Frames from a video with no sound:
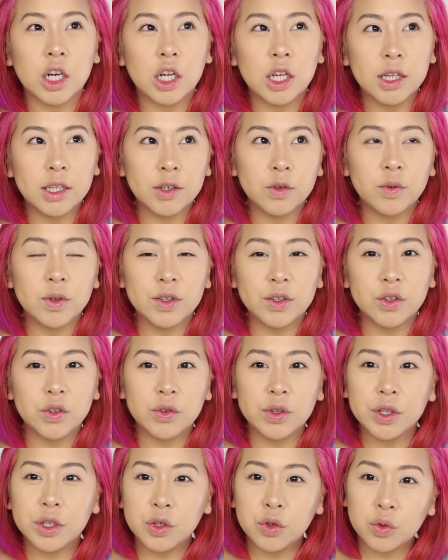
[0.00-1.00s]
Ulta was
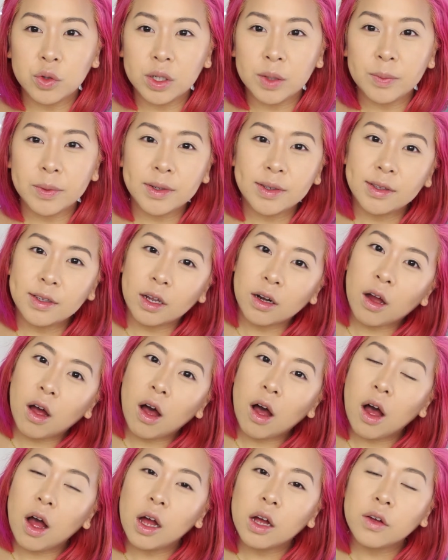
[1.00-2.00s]
doing their 20%
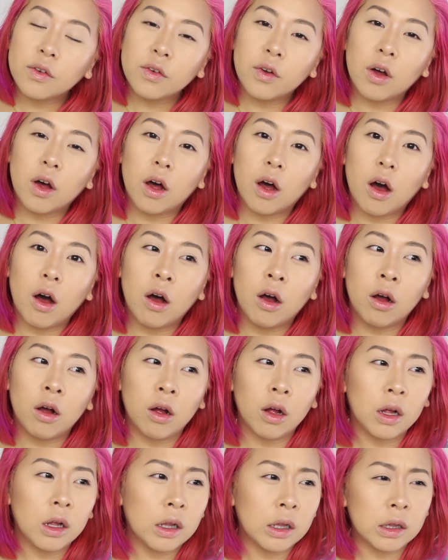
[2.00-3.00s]
off
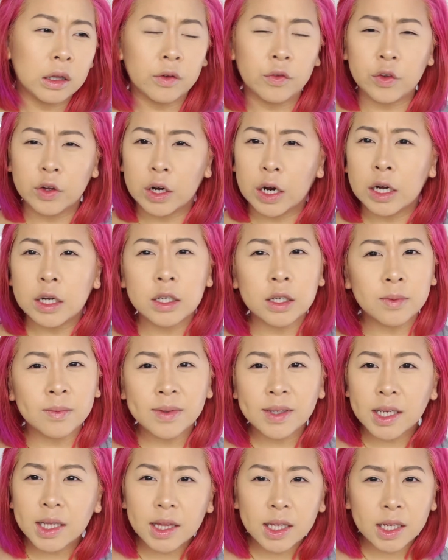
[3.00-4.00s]
all of their
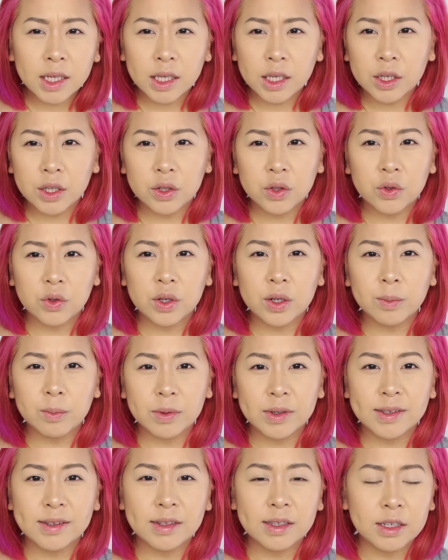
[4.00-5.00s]
items, I think, including
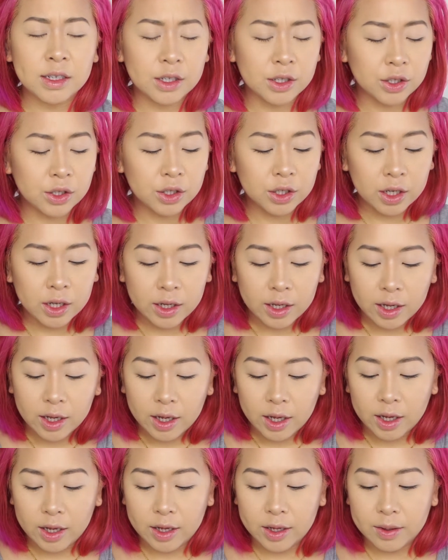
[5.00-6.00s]
Prestige.
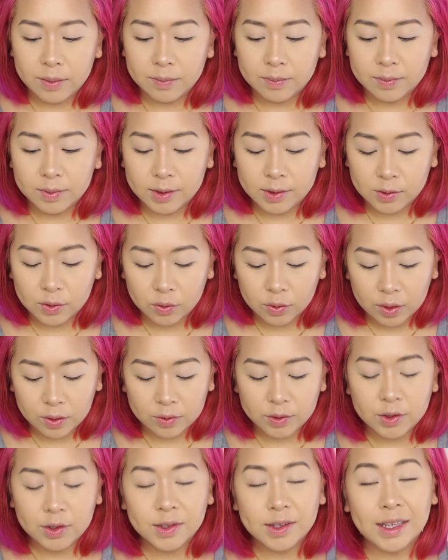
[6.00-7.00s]
So I
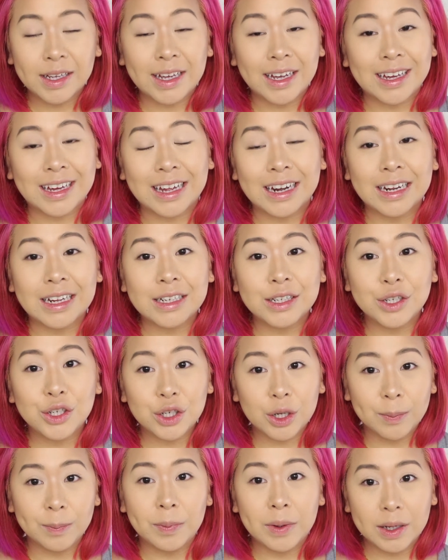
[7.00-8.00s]
was just like, I gotta
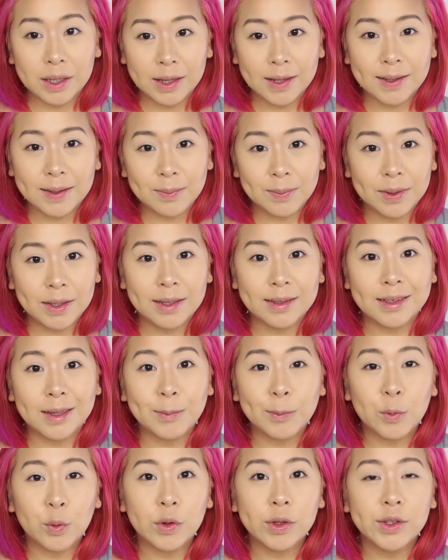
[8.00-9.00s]
jump on this because
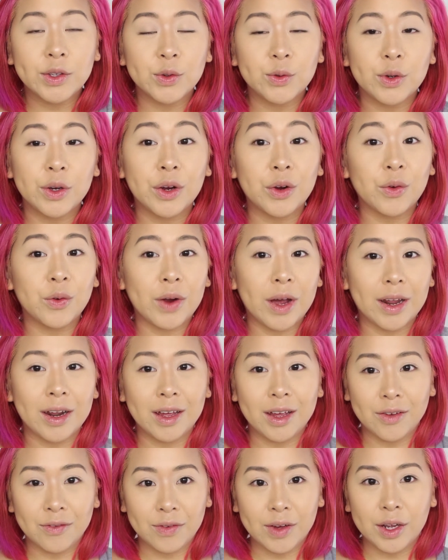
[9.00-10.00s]
I'm going to
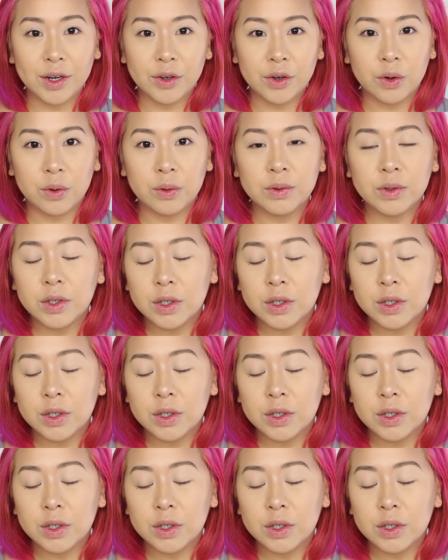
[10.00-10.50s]
regret it if I don't.